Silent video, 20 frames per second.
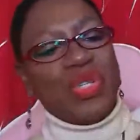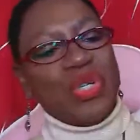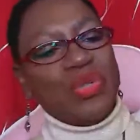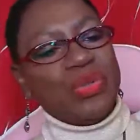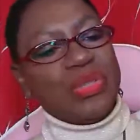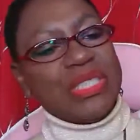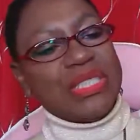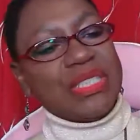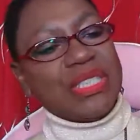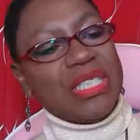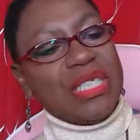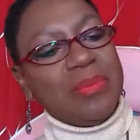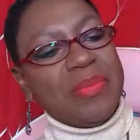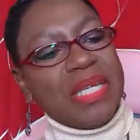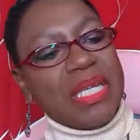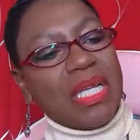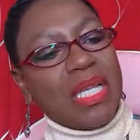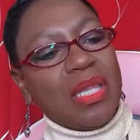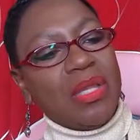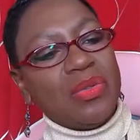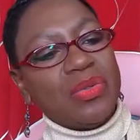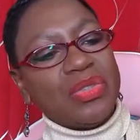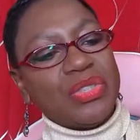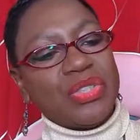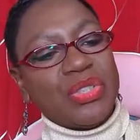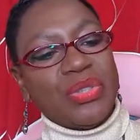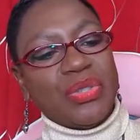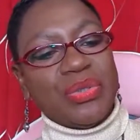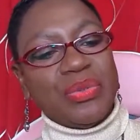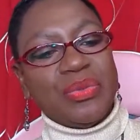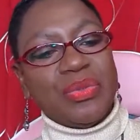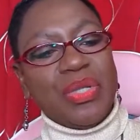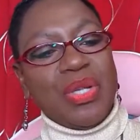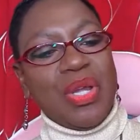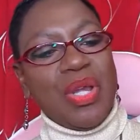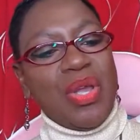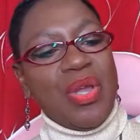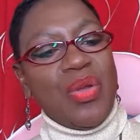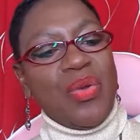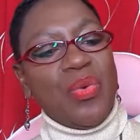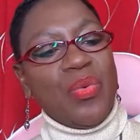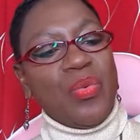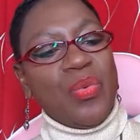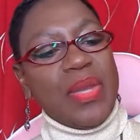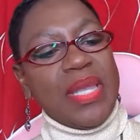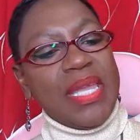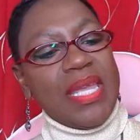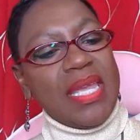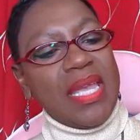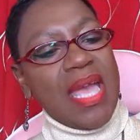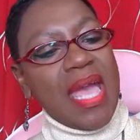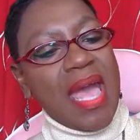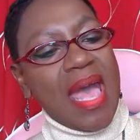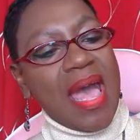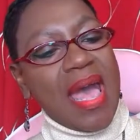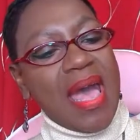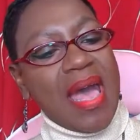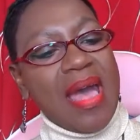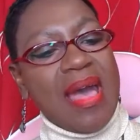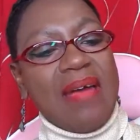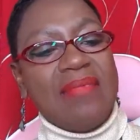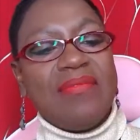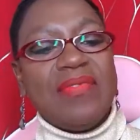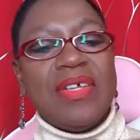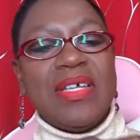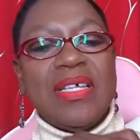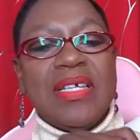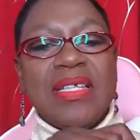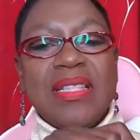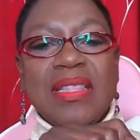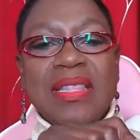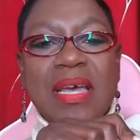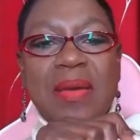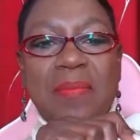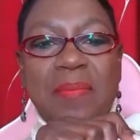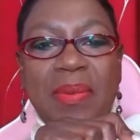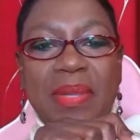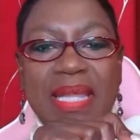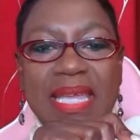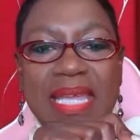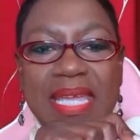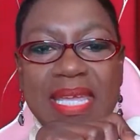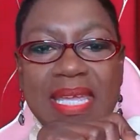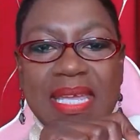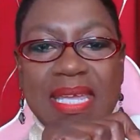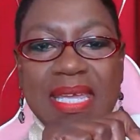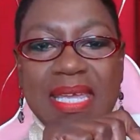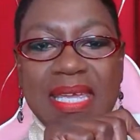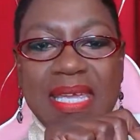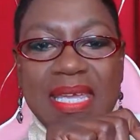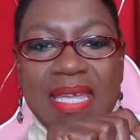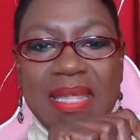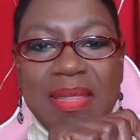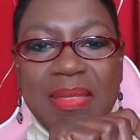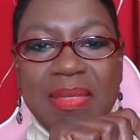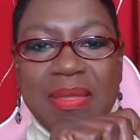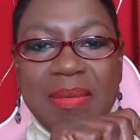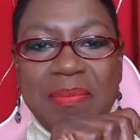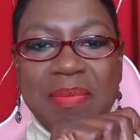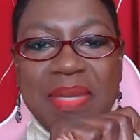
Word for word: notice a little bit closer, we have the bling in the